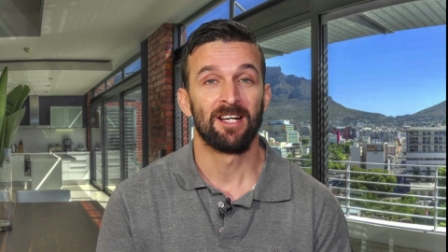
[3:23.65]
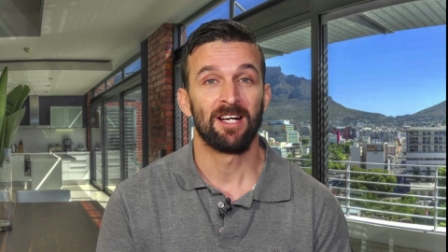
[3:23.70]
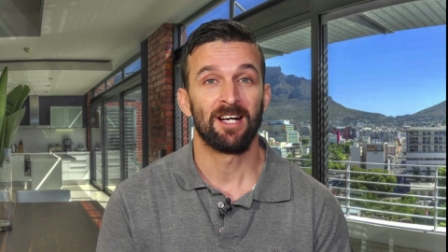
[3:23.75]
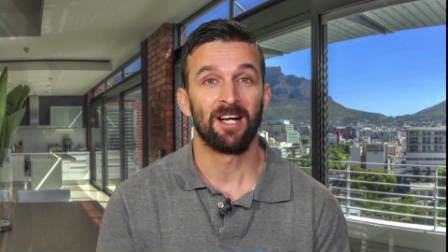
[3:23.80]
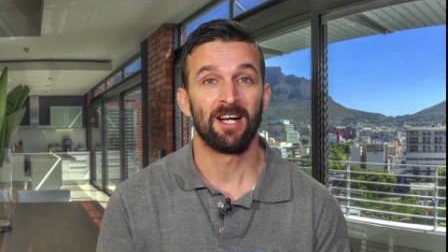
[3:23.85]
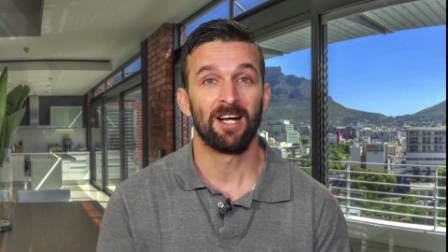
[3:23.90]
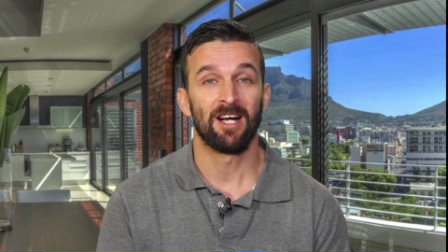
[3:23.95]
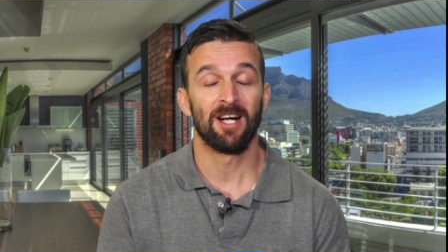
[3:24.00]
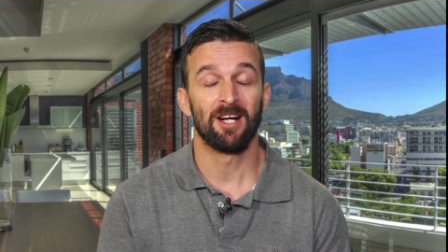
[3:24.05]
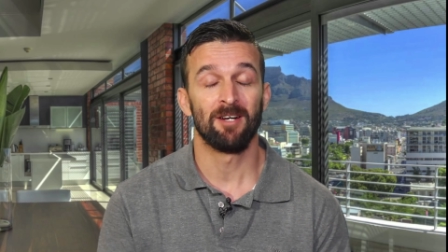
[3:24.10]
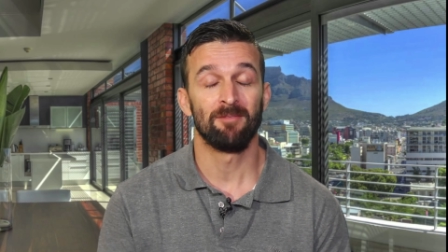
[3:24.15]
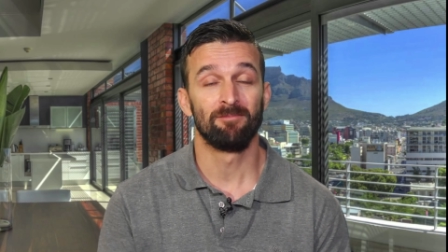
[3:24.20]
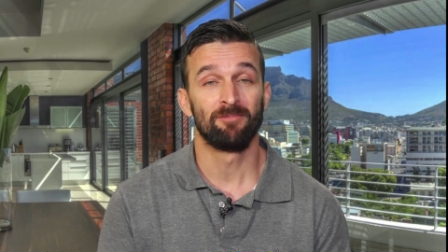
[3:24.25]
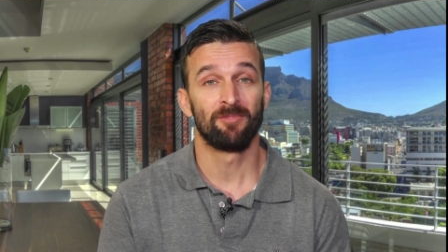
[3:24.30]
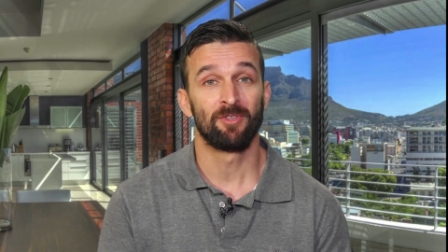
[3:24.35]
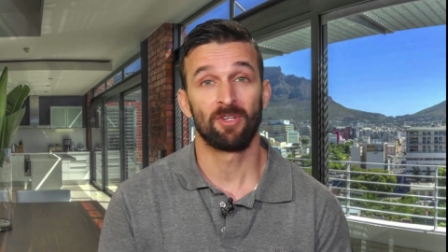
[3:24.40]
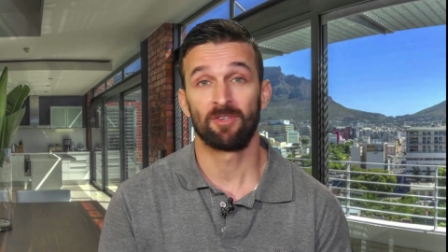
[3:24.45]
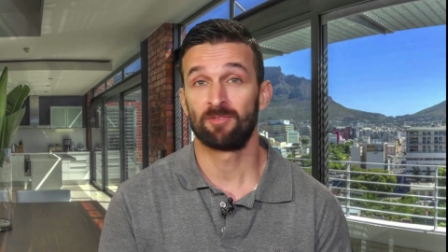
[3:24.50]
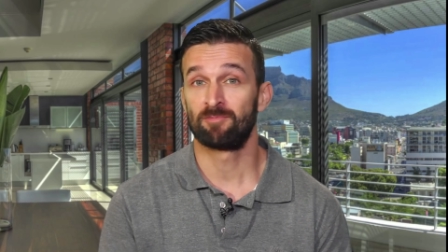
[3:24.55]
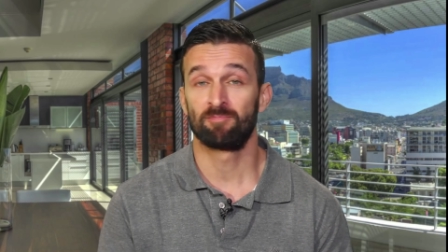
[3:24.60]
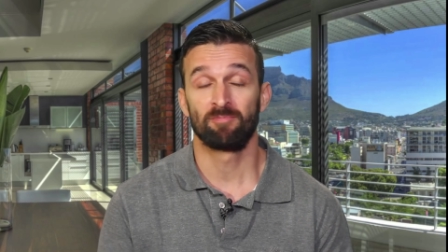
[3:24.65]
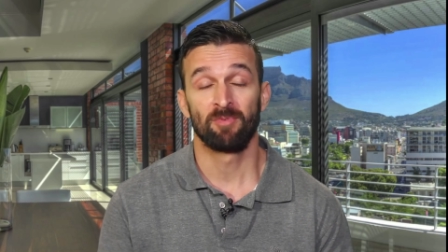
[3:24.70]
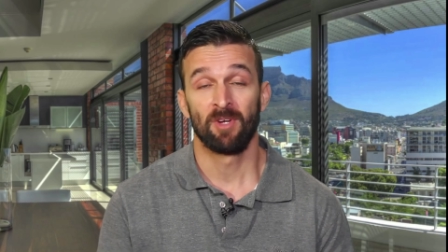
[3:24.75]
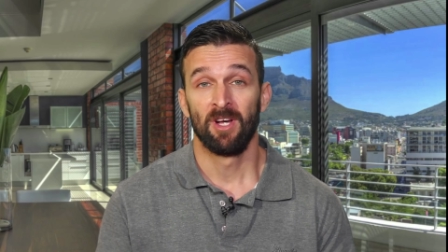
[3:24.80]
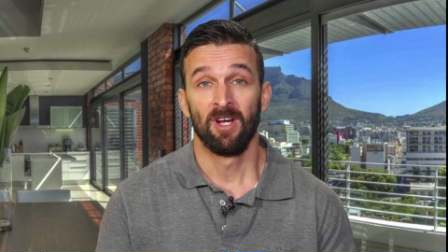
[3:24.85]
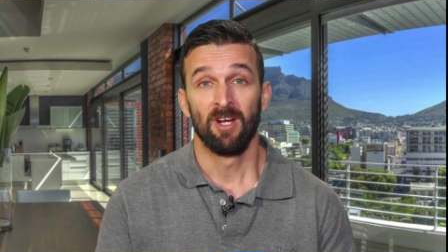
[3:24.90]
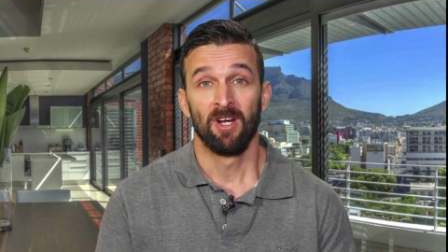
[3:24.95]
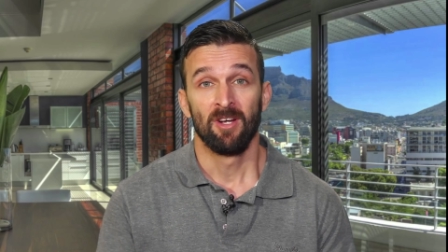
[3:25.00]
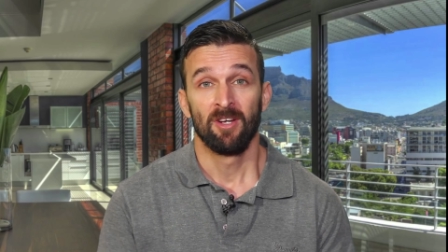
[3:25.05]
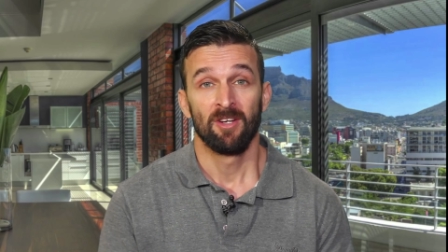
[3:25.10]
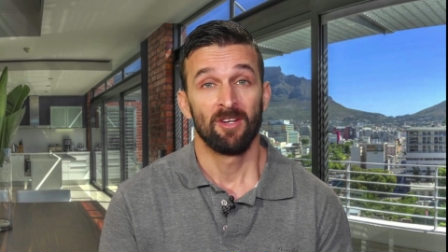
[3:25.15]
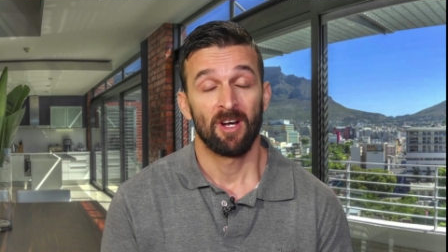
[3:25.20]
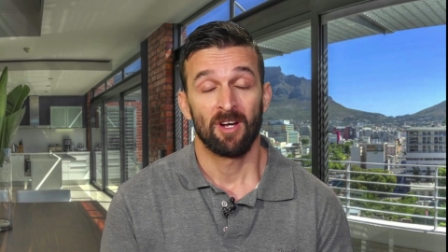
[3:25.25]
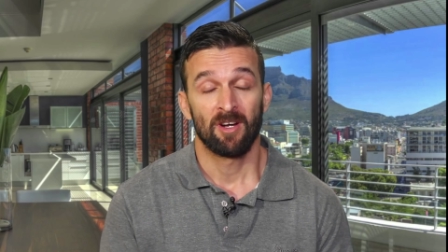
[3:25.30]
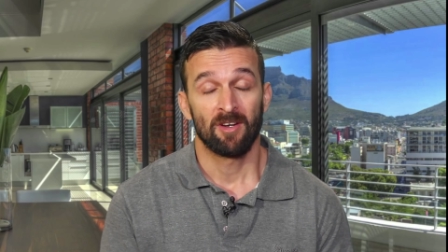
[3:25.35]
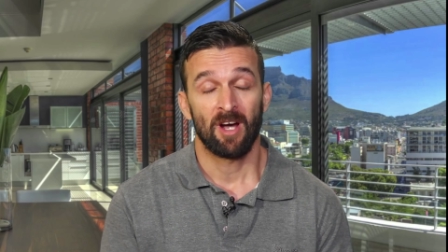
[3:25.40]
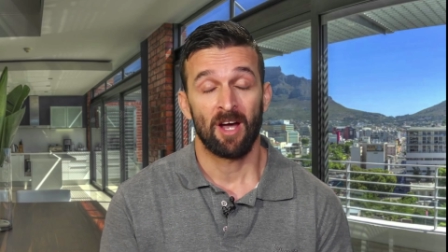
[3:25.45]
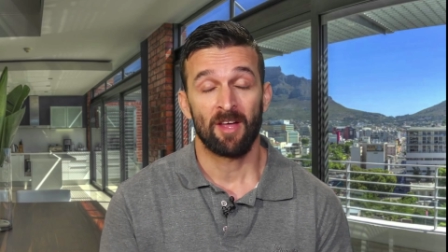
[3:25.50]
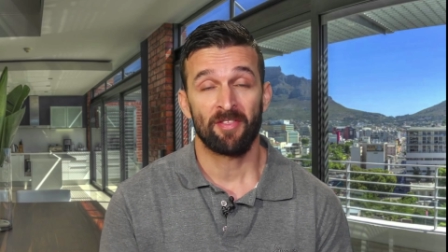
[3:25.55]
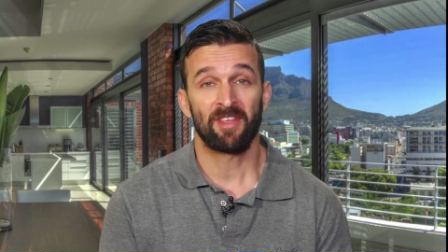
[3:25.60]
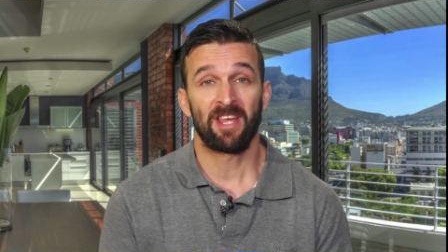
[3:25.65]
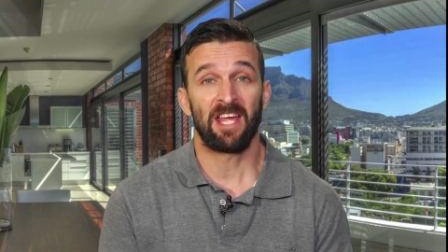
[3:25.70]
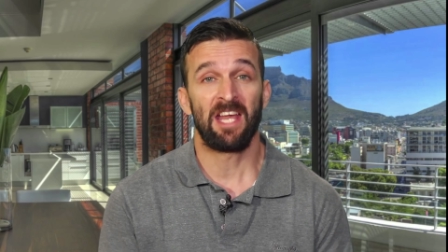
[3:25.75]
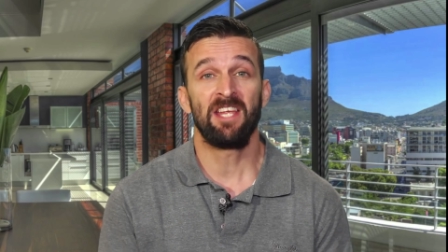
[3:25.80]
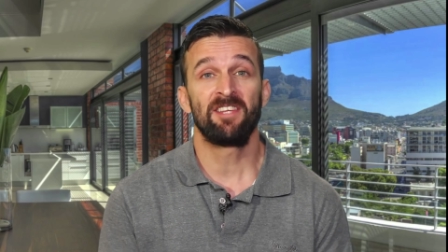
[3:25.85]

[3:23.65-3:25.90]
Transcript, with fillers: Uh, I think